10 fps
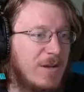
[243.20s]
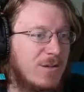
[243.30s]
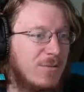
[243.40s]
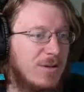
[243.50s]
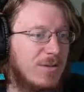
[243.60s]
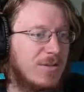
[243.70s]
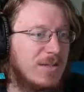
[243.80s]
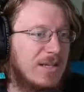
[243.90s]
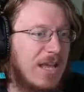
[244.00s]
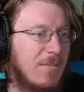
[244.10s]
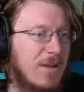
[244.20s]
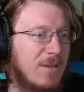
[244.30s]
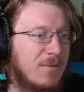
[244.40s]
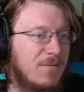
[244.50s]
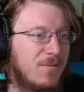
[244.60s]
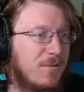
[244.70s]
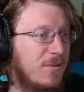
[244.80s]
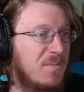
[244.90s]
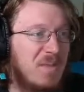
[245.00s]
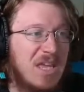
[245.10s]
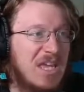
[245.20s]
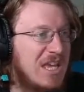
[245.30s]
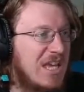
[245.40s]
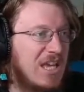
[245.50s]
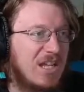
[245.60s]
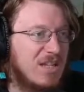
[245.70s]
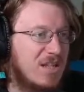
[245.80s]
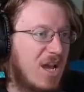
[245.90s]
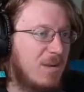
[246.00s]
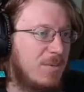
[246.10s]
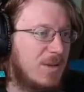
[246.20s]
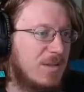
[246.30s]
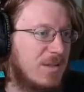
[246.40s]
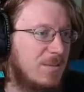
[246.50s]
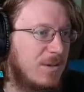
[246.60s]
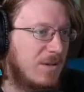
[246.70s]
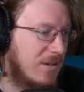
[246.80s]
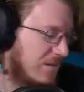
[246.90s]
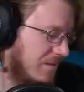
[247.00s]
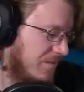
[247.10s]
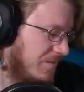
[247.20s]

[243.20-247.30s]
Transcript: into one of those in a campaign before. Not a pleasant experience.